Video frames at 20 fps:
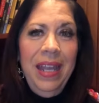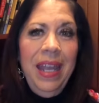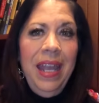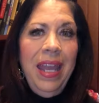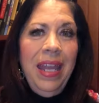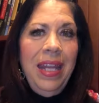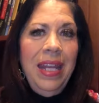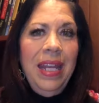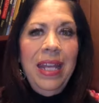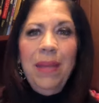
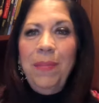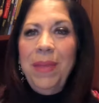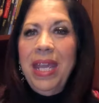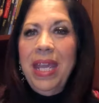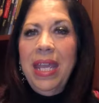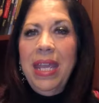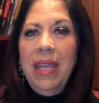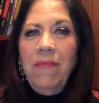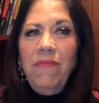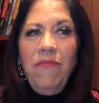And it can
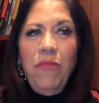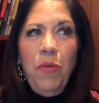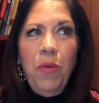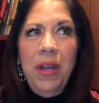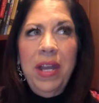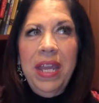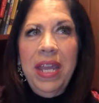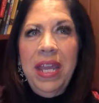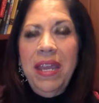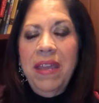be
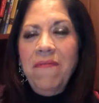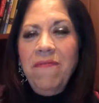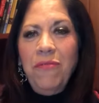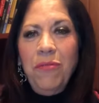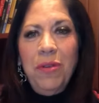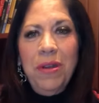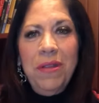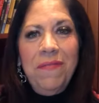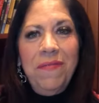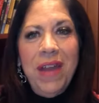$40,
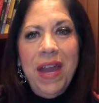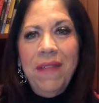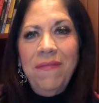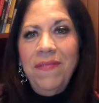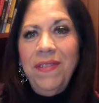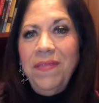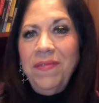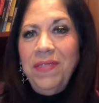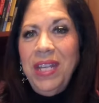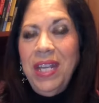$45,
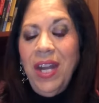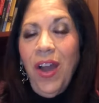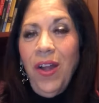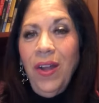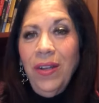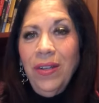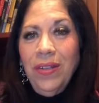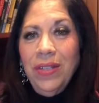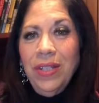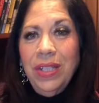
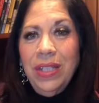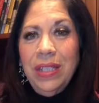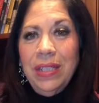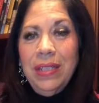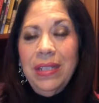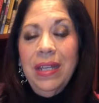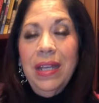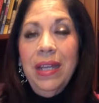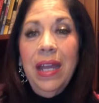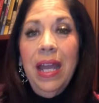$50
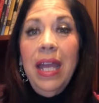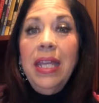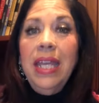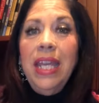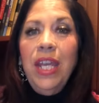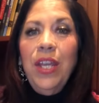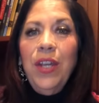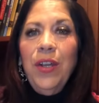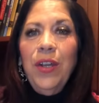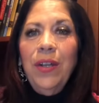a
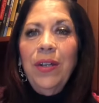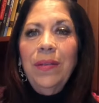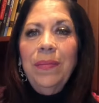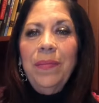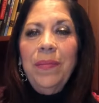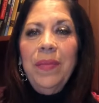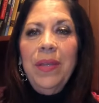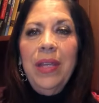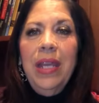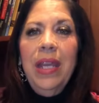year.
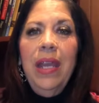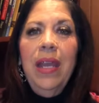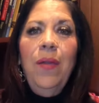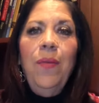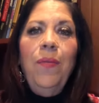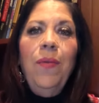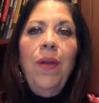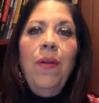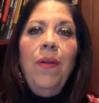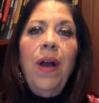
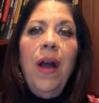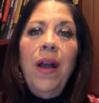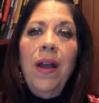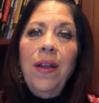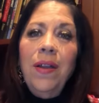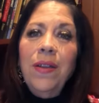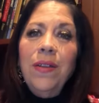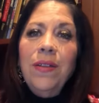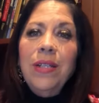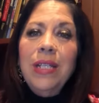Well,
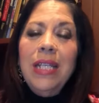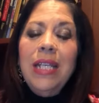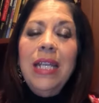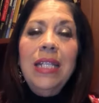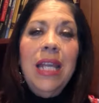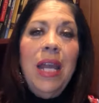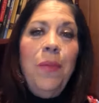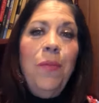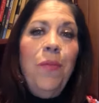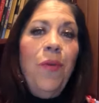ours
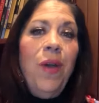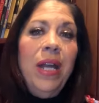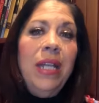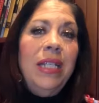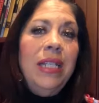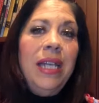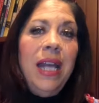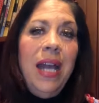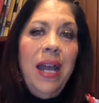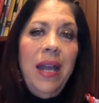is a
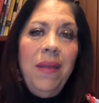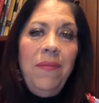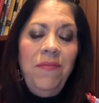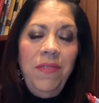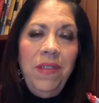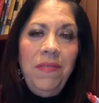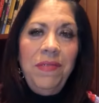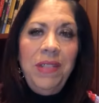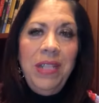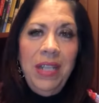one-time
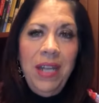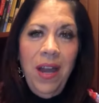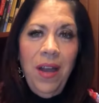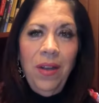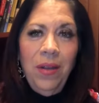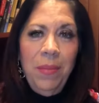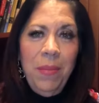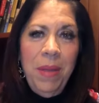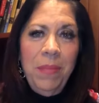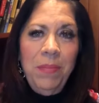
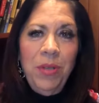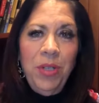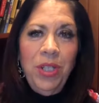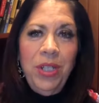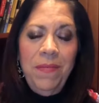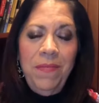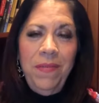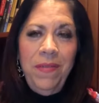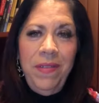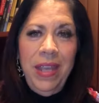$50
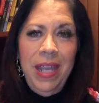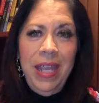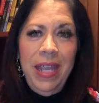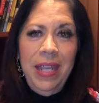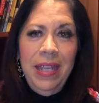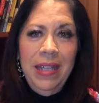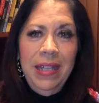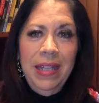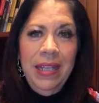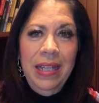membership
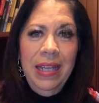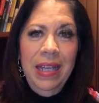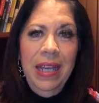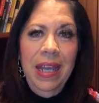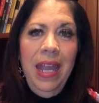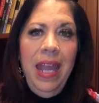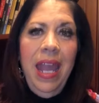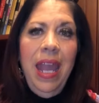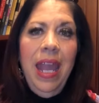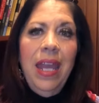fee,
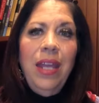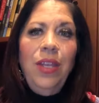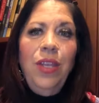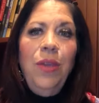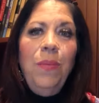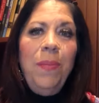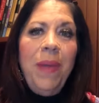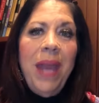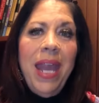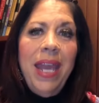and
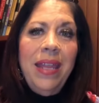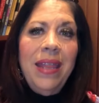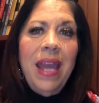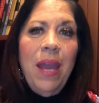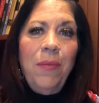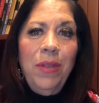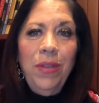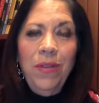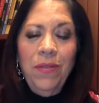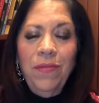you pay that
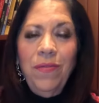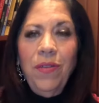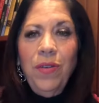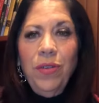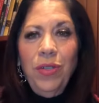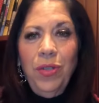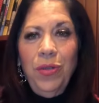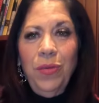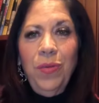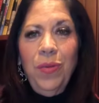with your
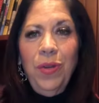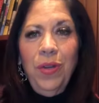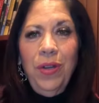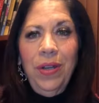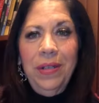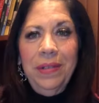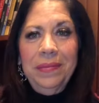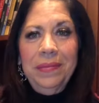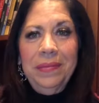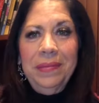first
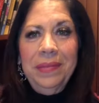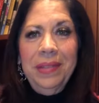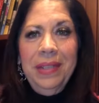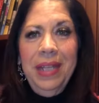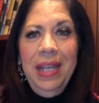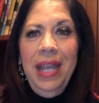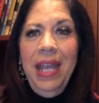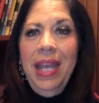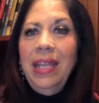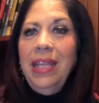order.
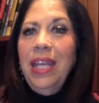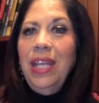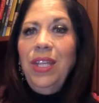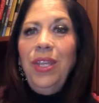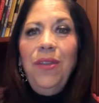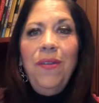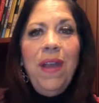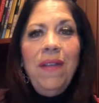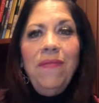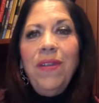And then
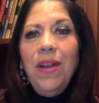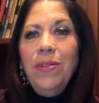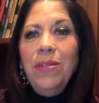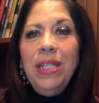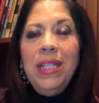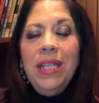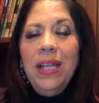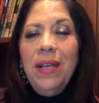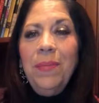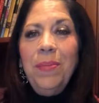you have
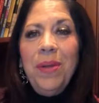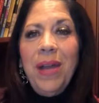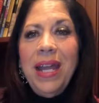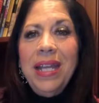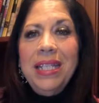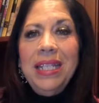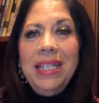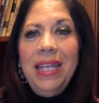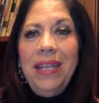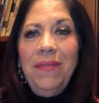wholesale
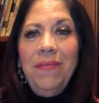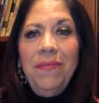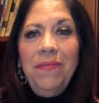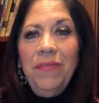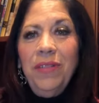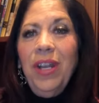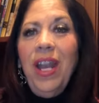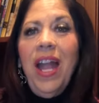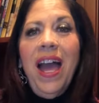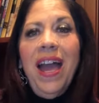pricing
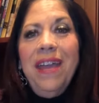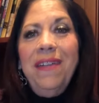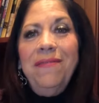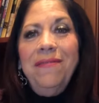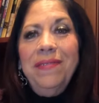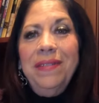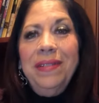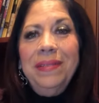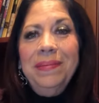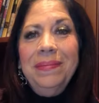for
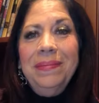life.